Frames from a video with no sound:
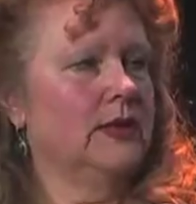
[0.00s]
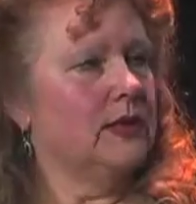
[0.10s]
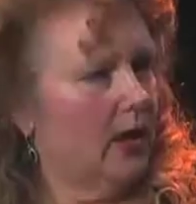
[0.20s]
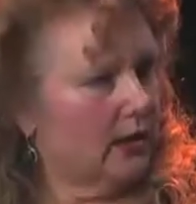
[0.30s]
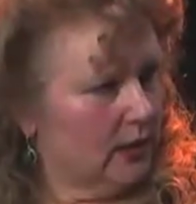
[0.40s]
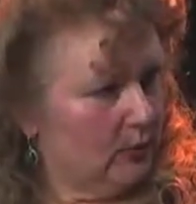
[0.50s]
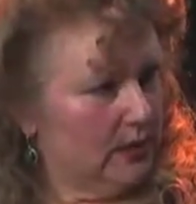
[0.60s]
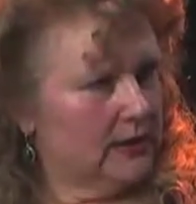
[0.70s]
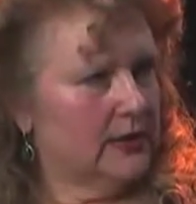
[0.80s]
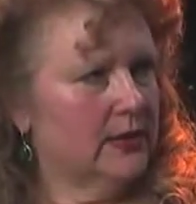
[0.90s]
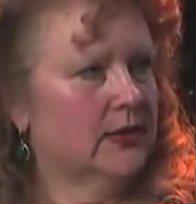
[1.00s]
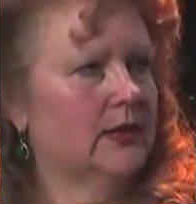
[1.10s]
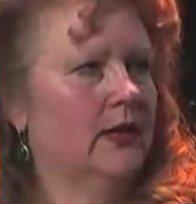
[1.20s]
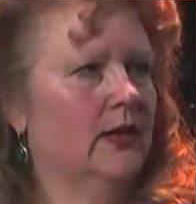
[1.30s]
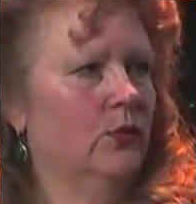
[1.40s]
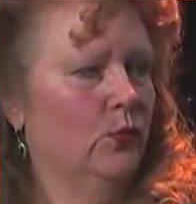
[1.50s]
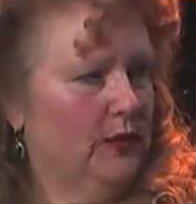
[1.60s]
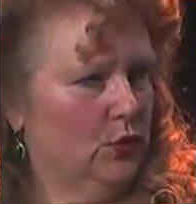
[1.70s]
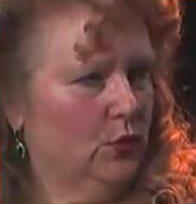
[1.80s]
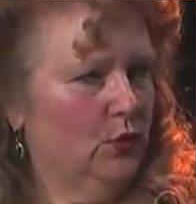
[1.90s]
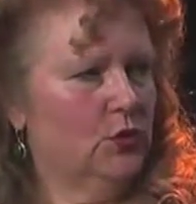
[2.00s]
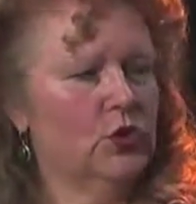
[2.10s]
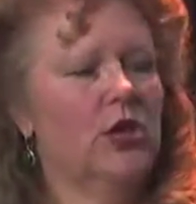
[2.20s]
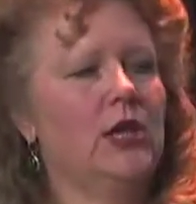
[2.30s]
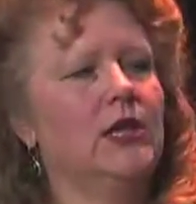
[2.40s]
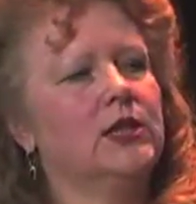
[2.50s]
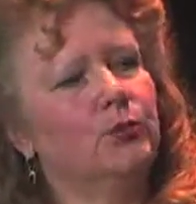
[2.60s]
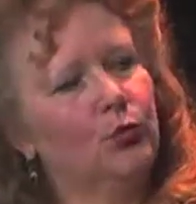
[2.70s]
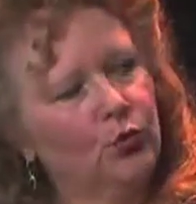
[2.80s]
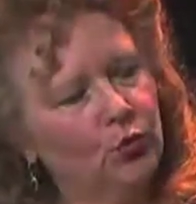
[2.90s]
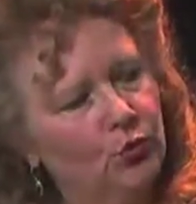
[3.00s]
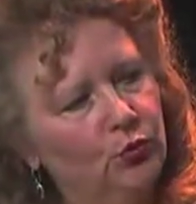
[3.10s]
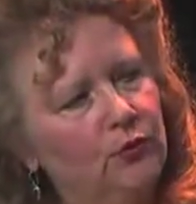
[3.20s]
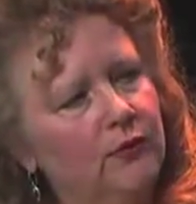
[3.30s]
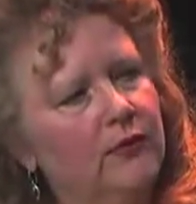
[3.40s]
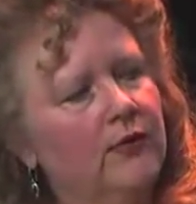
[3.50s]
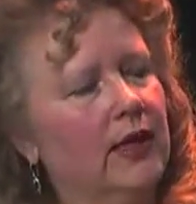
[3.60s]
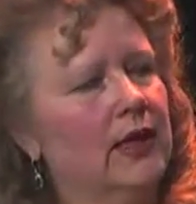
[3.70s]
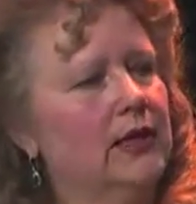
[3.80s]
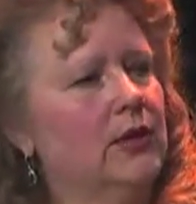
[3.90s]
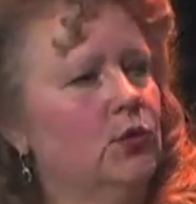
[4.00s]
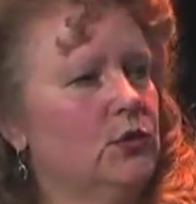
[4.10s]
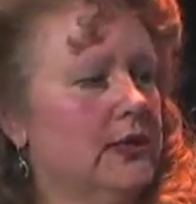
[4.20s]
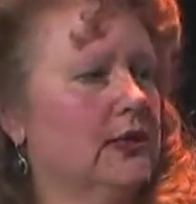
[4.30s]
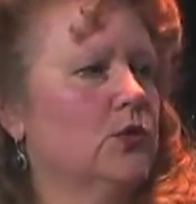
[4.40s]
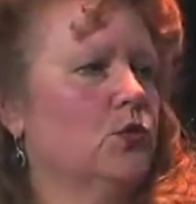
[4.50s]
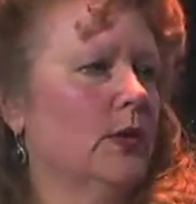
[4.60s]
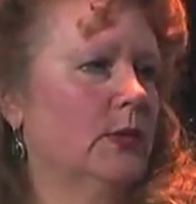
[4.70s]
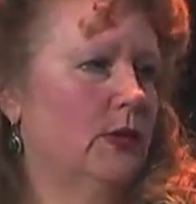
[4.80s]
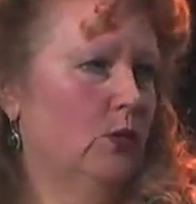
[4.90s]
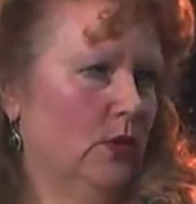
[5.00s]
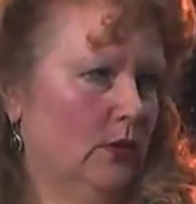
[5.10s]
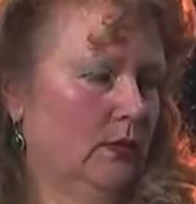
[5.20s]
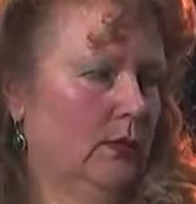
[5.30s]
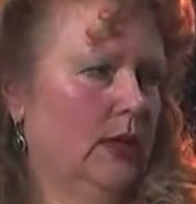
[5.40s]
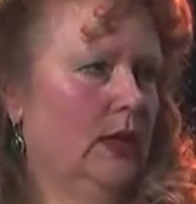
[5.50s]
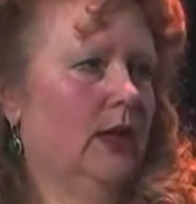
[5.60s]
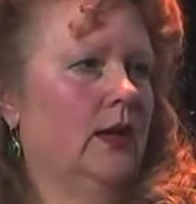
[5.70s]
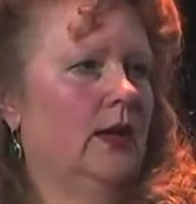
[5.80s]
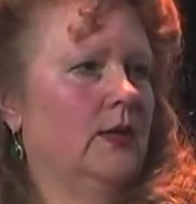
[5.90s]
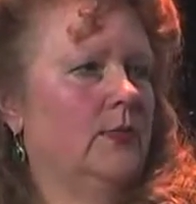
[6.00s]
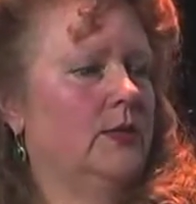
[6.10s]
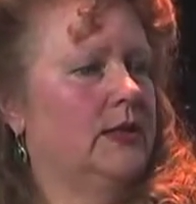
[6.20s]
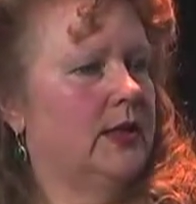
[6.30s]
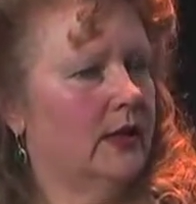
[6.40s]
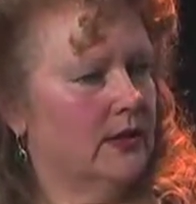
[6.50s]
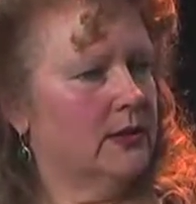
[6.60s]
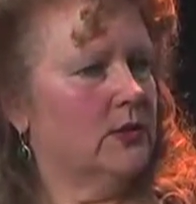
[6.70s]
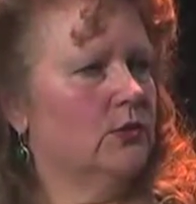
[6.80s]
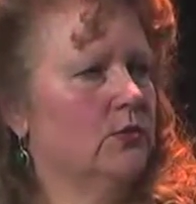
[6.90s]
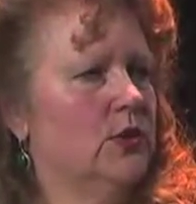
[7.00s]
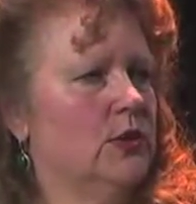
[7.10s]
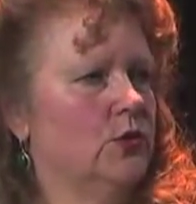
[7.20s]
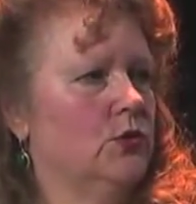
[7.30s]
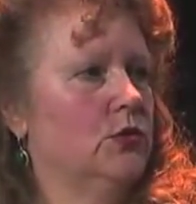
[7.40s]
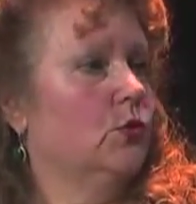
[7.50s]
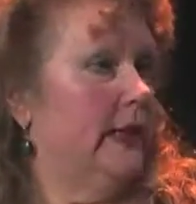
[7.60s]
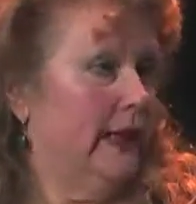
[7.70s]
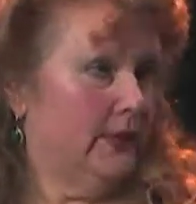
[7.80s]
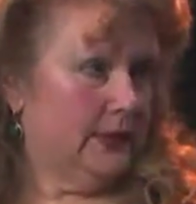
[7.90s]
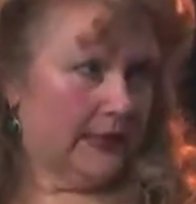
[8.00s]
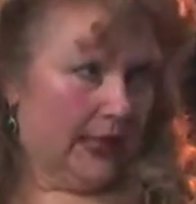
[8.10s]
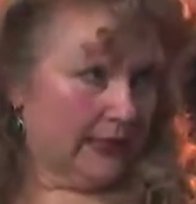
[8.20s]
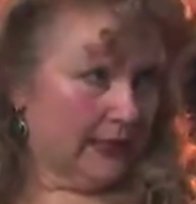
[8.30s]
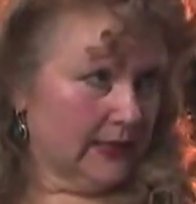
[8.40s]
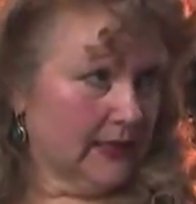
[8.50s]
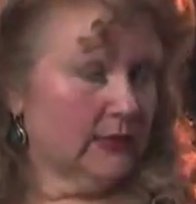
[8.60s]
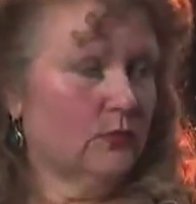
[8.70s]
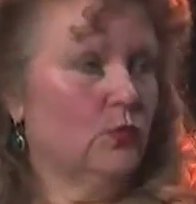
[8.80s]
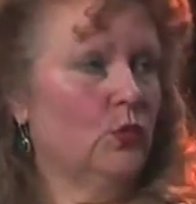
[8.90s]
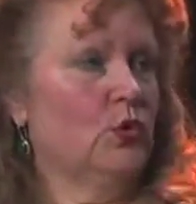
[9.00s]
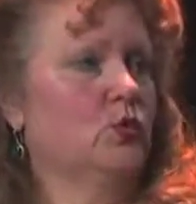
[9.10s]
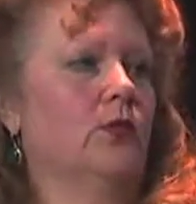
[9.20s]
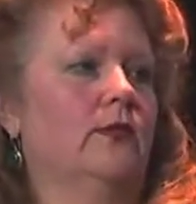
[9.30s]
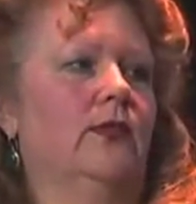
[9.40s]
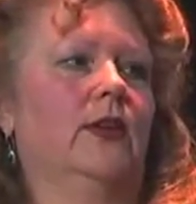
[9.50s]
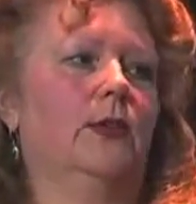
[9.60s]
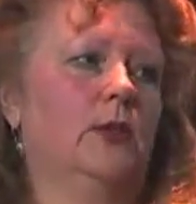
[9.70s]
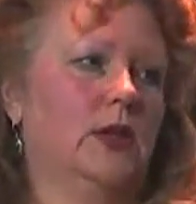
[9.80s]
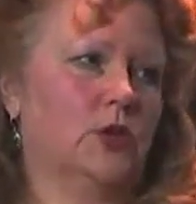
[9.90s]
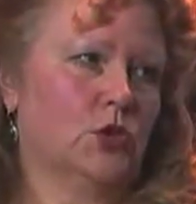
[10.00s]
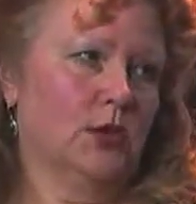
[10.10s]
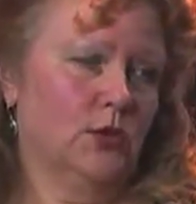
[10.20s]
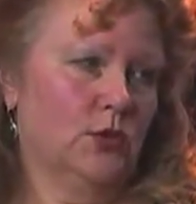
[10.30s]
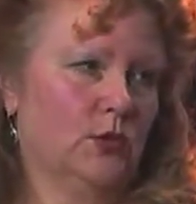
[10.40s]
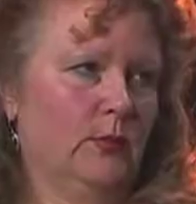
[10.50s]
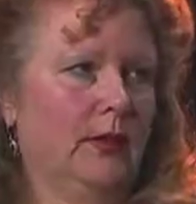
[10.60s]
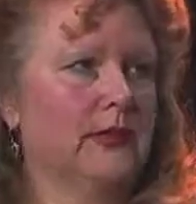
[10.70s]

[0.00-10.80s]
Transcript: documented research to prove that using soybean oil does reduce greenhouse gases, which we're very much concerned about,